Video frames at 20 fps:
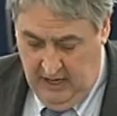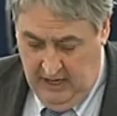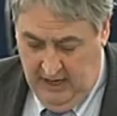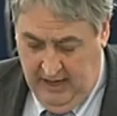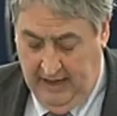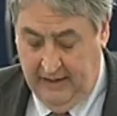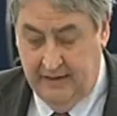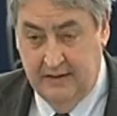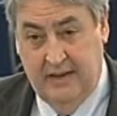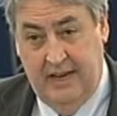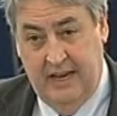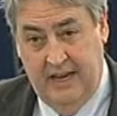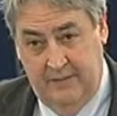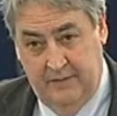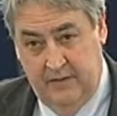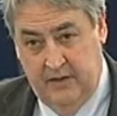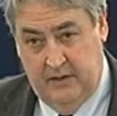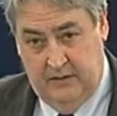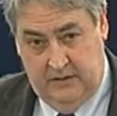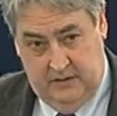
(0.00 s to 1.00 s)
and
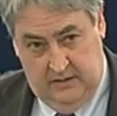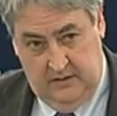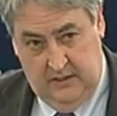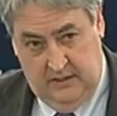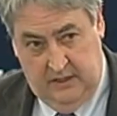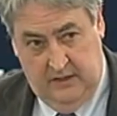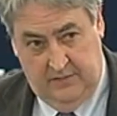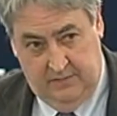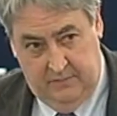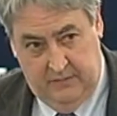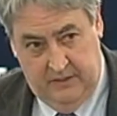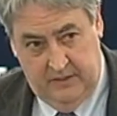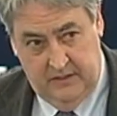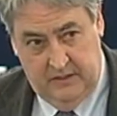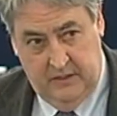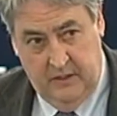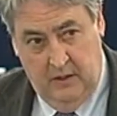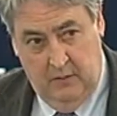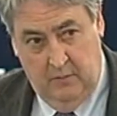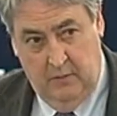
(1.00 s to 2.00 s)
even the
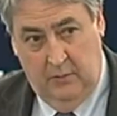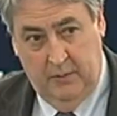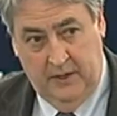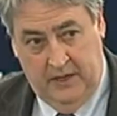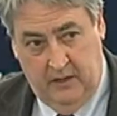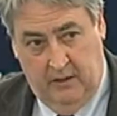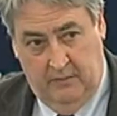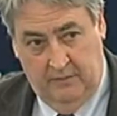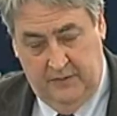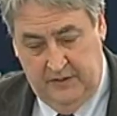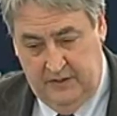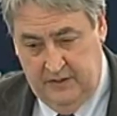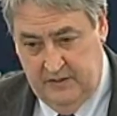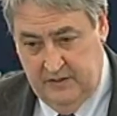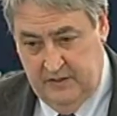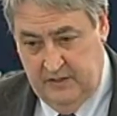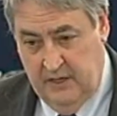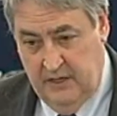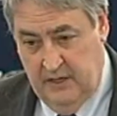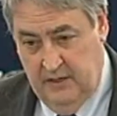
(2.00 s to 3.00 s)
government will be
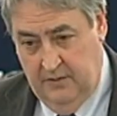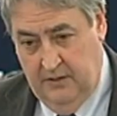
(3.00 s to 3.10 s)
confident